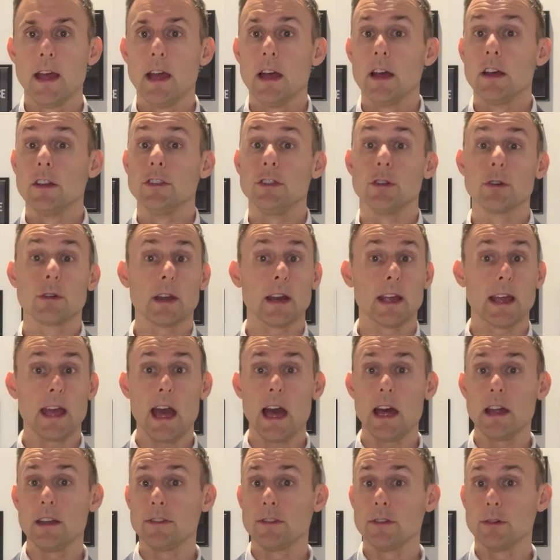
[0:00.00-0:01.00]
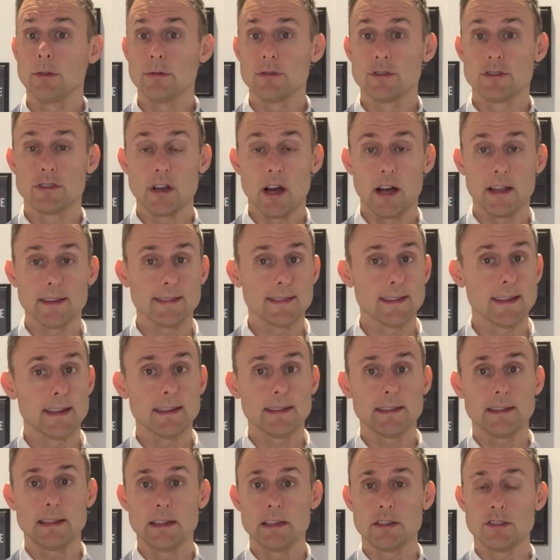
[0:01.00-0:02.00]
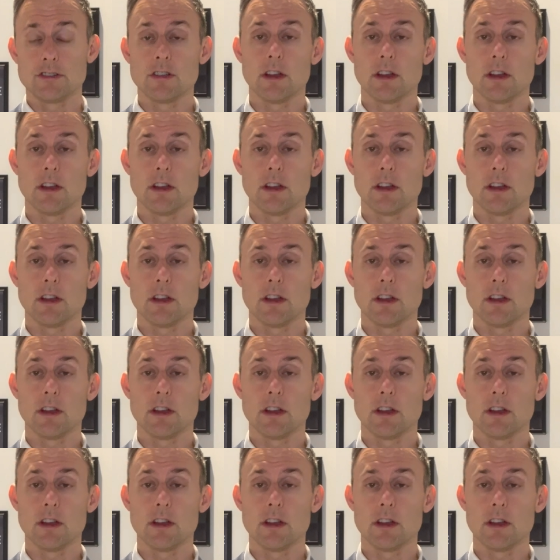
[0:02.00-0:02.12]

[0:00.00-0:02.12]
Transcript: You could, again, do just listed,